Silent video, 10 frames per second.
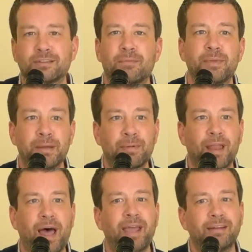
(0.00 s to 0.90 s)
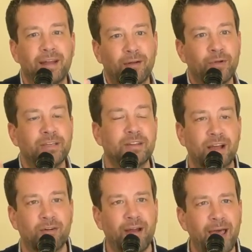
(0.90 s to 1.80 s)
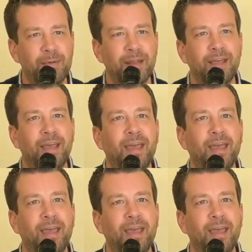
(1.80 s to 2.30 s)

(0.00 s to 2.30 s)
So I'm being polite, and I reach and I grab it,